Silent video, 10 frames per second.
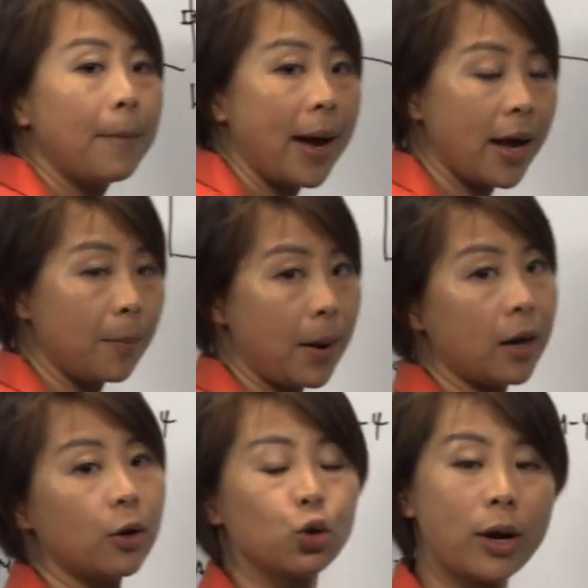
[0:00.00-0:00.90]
by
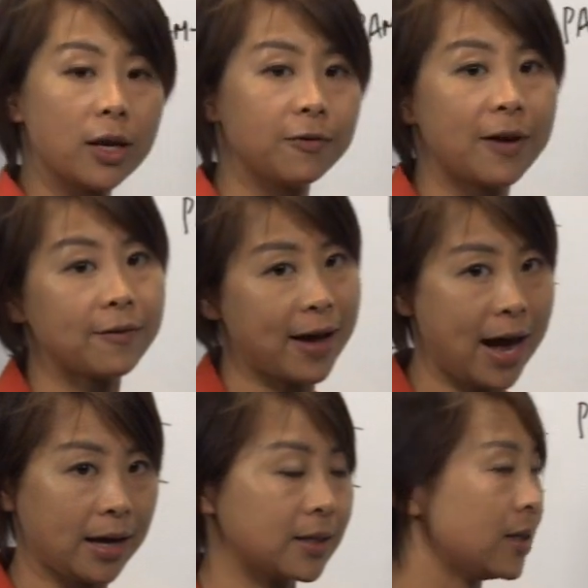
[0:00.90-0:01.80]
about
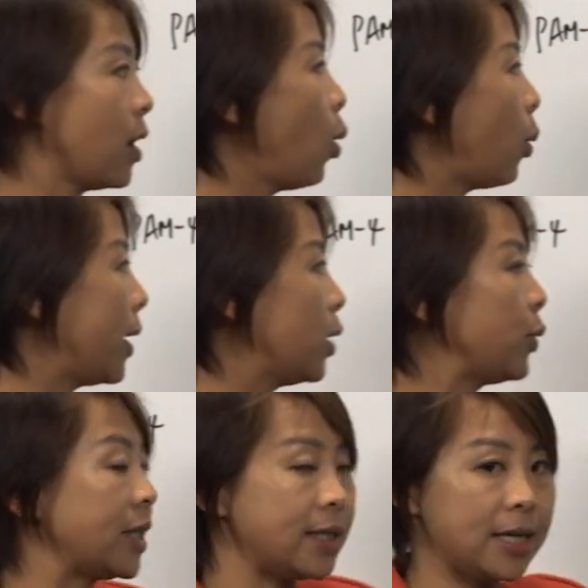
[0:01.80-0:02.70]
25x when it
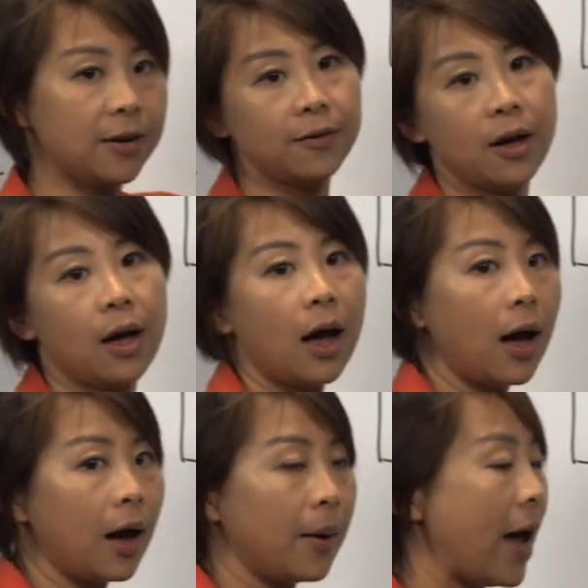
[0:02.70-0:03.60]
receive
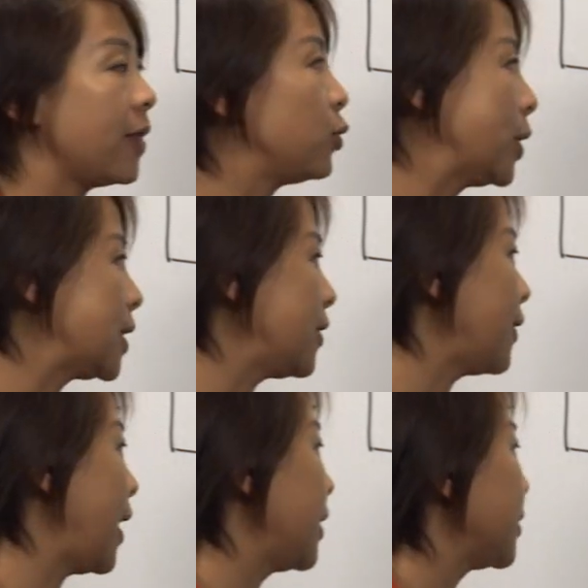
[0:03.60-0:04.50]
uh, at the receive
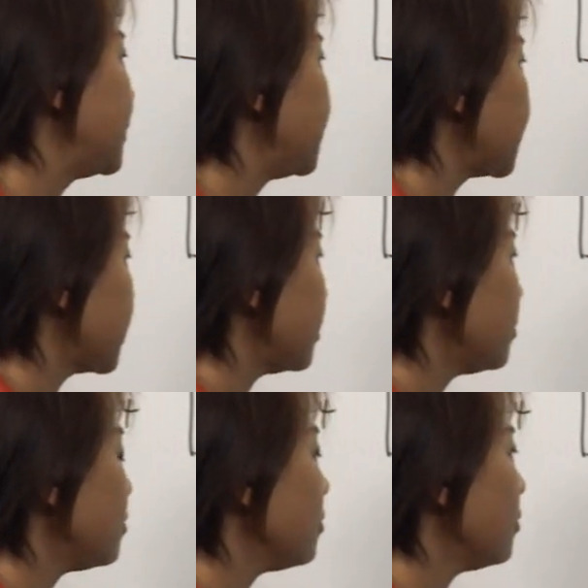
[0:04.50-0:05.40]
end.
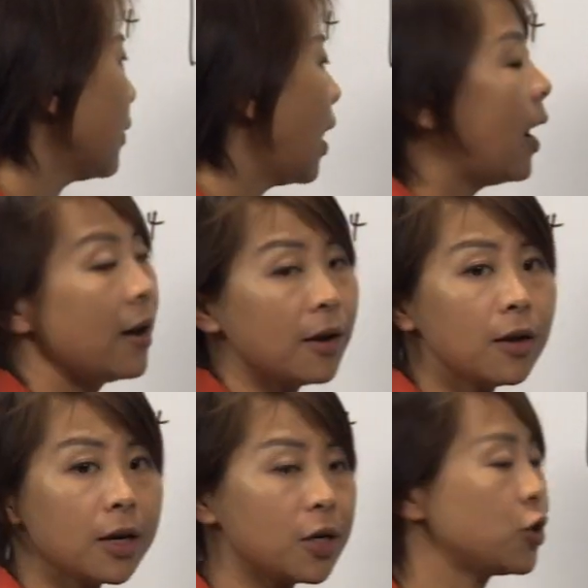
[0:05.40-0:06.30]

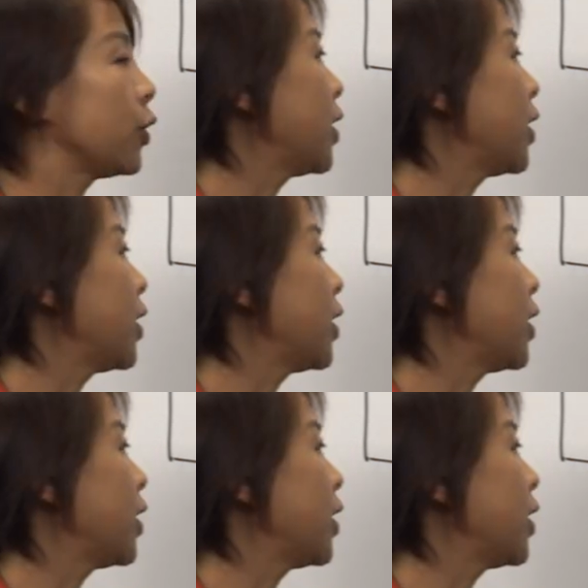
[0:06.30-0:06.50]
Another issue